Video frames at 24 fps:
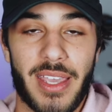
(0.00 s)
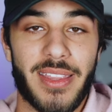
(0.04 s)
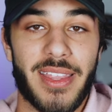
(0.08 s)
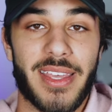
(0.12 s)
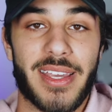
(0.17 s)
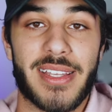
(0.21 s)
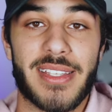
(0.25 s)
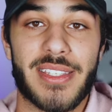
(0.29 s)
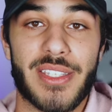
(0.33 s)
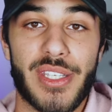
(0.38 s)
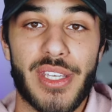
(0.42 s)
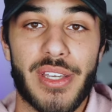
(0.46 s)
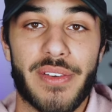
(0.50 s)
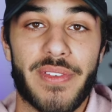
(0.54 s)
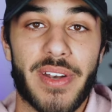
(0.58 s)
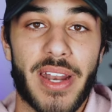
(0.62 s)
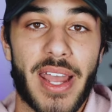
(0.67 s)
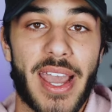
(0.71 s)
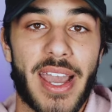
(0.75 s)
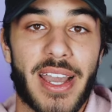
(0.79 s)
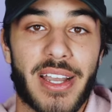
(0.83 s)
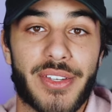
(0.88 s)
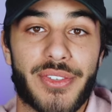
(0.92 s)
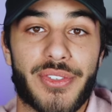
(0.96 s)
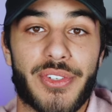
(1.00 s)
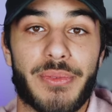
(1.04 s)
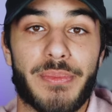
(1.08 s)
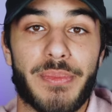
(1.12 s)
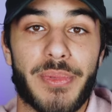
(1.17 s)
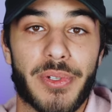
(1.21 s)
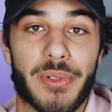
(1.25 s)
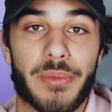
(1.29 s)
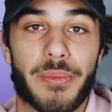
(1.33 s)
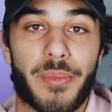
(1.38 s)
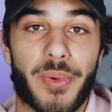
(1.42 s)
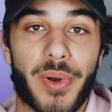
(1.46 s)
and they can see you have an actual
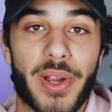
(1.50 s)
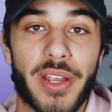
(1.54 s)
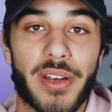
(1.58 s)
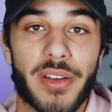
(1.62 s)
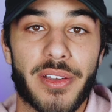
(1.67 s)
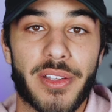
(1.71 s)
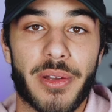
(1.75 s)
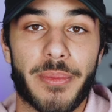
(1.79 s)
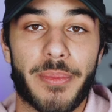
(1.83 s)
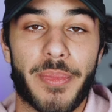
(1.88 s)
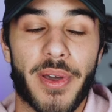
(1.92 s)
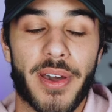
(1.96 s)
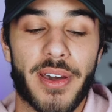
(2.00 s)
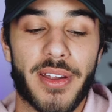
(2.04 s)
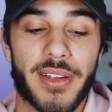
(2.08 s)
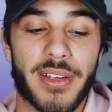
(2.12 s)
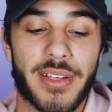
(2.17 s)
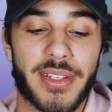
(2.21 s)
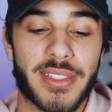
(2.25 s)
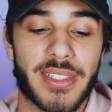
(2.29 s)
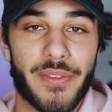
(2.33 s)
built brand on your product.